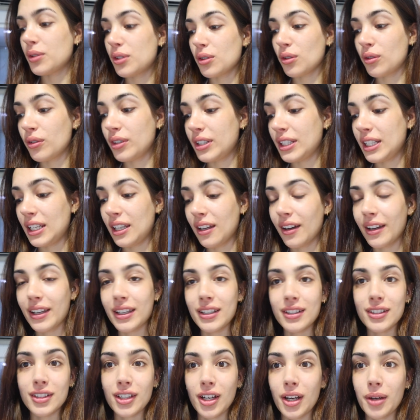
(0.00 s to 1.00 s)
it's already
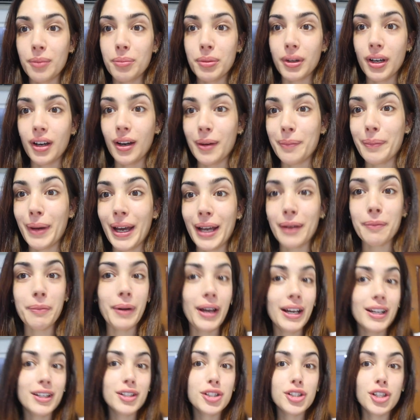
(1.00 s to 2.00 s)
lightened up our
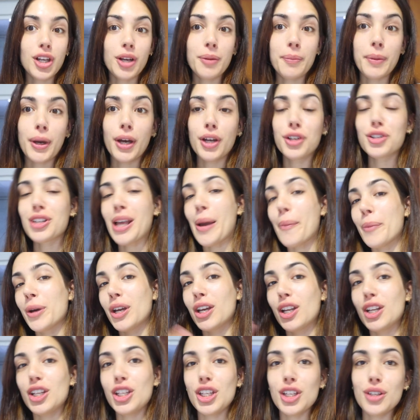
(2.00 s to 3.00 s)
backpack so much, and we're
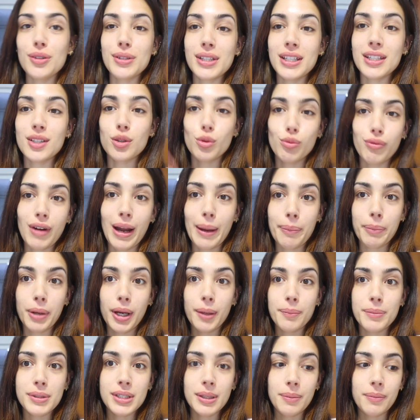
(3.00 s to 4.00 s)
gonna use it to wrap
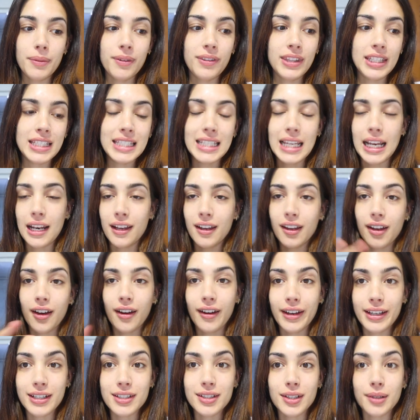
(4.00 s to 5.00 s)
up some of the delicate
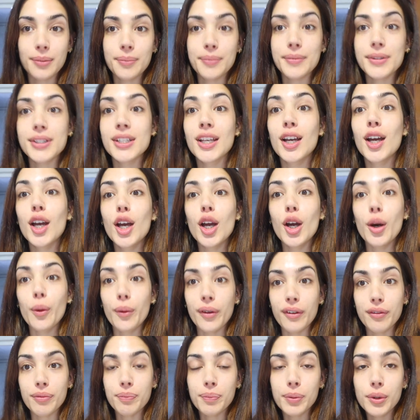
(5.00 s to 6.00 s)
items
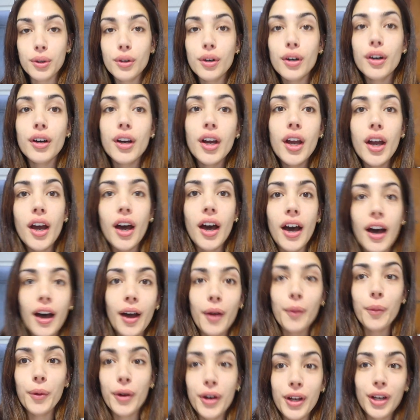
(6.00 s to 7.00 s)
we've brought.
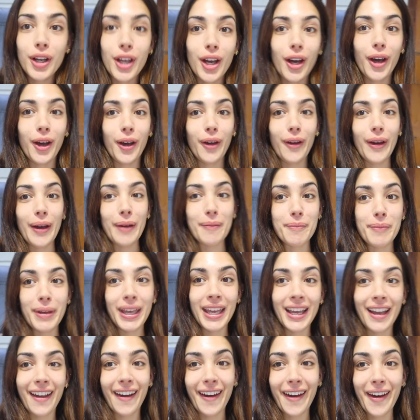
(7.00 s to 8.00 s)
I wanna go and
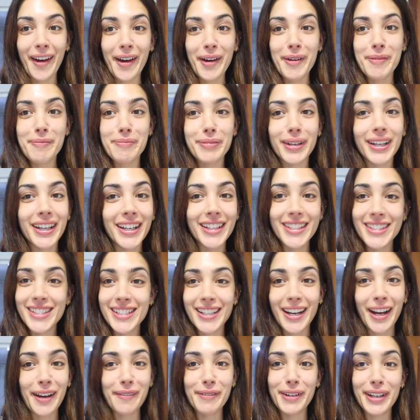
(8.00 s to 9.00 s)
pick up a
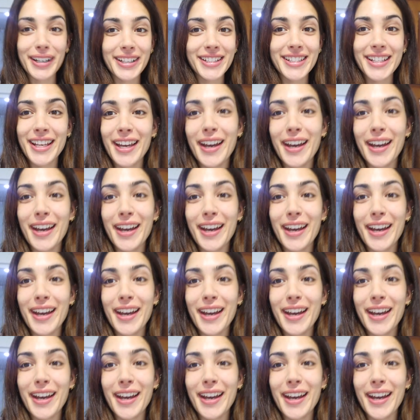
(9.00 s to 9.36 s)
Starbucks